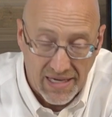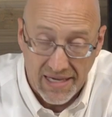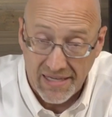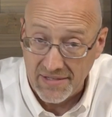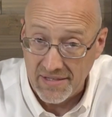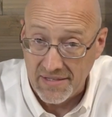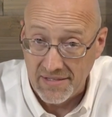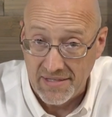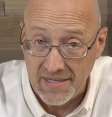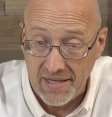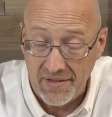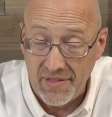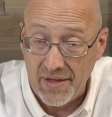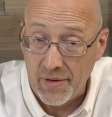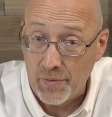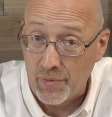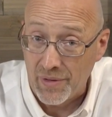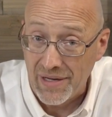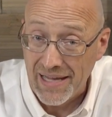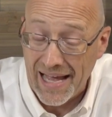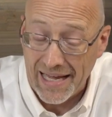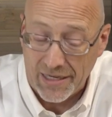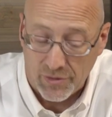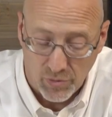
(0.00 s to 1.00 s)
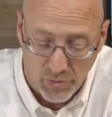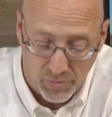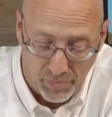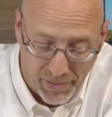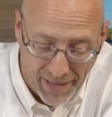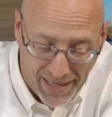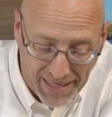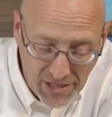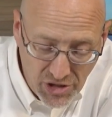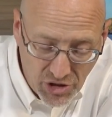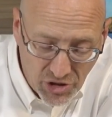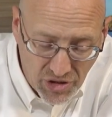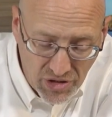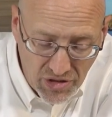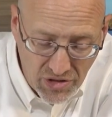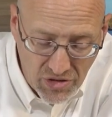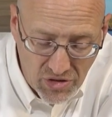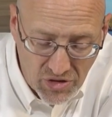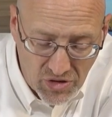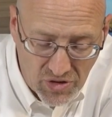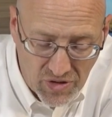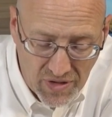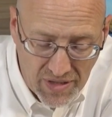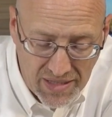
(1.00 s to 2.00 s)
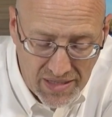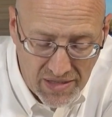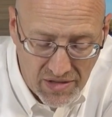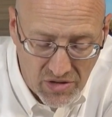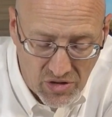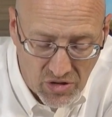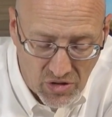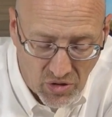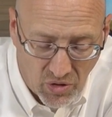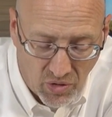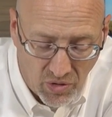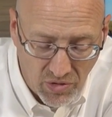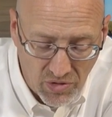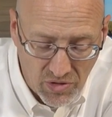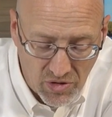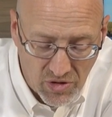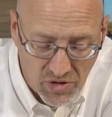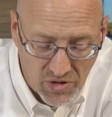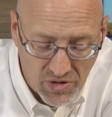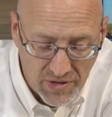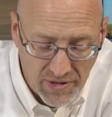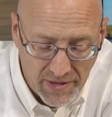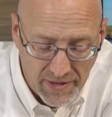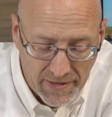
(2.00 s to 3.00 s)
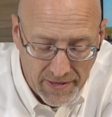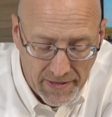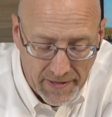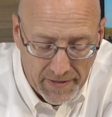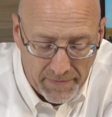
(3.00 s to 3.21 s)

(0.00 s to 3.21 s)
as I said, they react with patience to insults.